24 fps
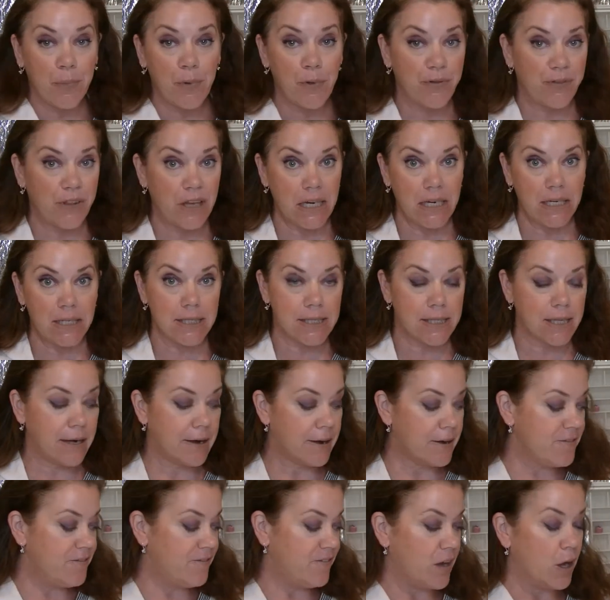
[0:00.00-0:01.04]
Things that
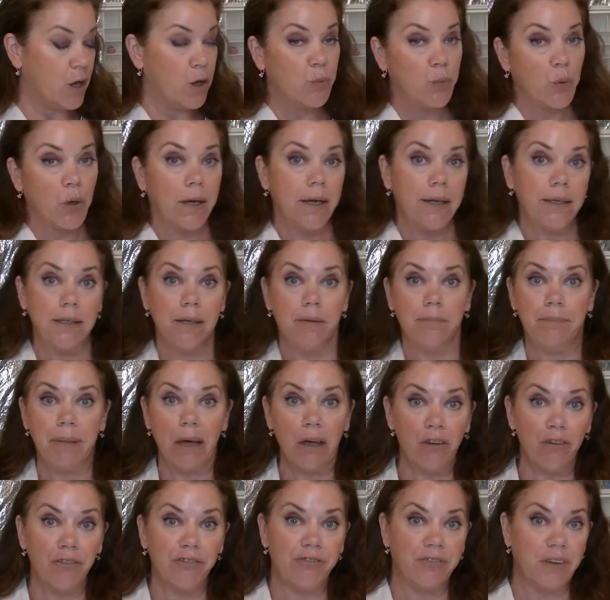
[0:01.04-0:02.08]
I found were in the
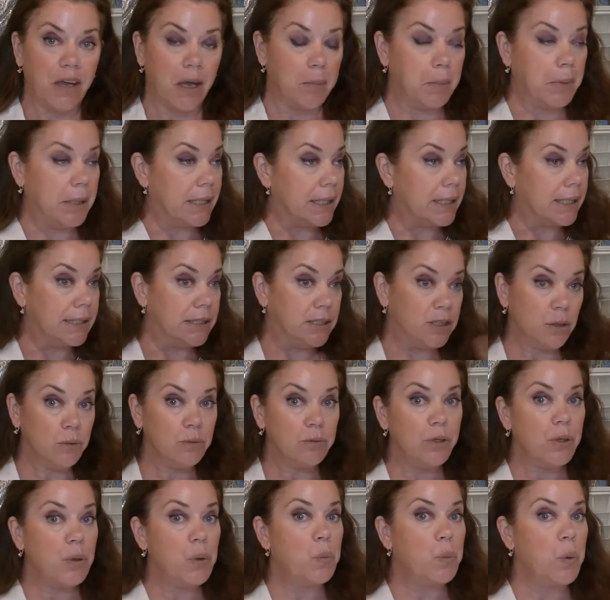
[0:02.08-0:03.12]
belt family, and I don't
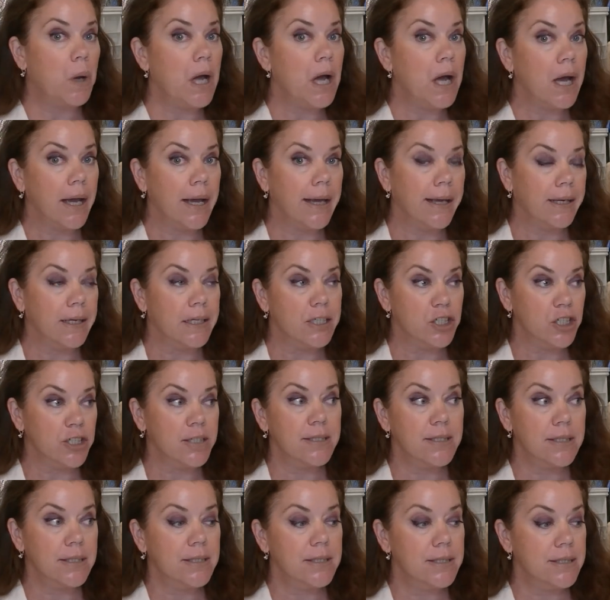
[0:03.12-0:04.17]
know why, and I just
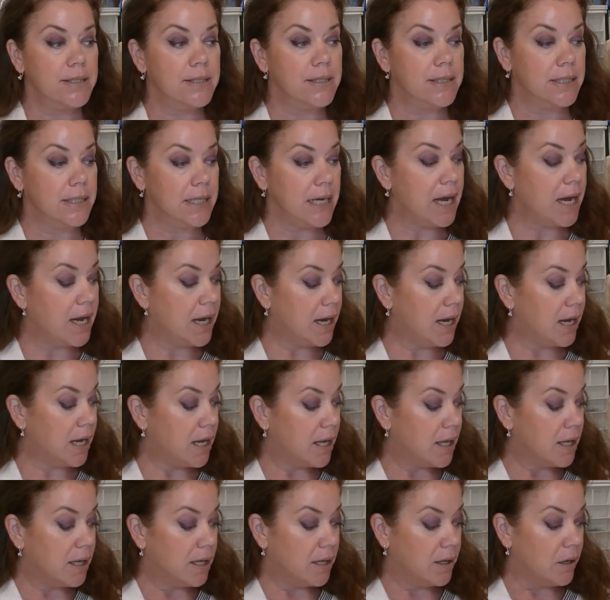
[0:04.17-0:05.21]
did this today.
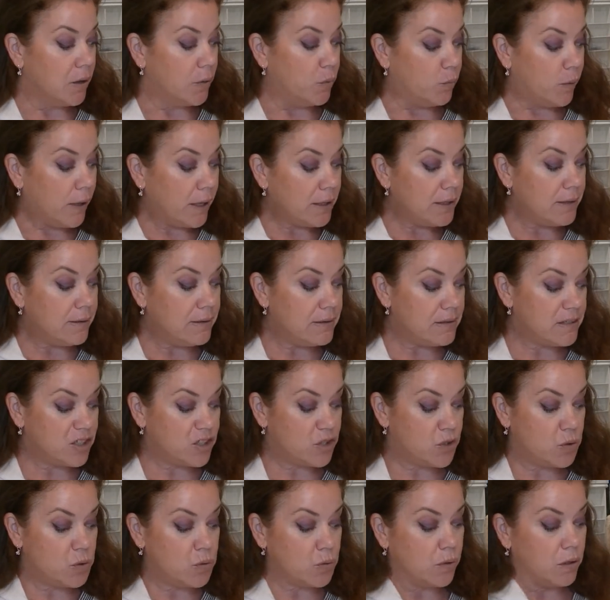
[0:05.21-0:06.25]
I went in this
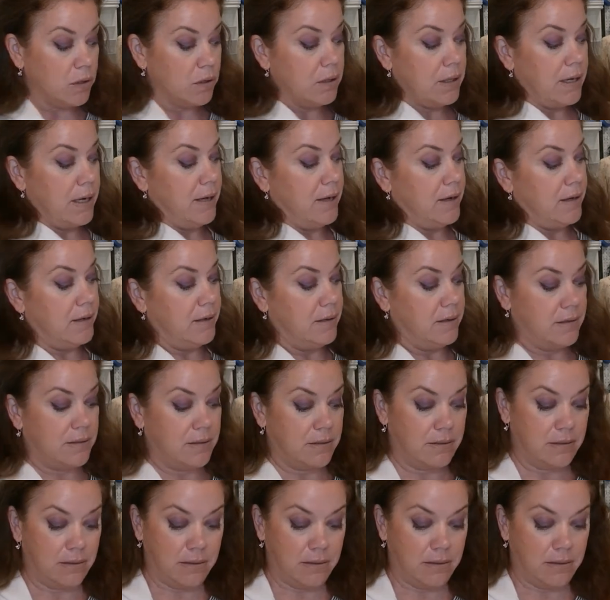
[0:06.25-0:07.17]
store and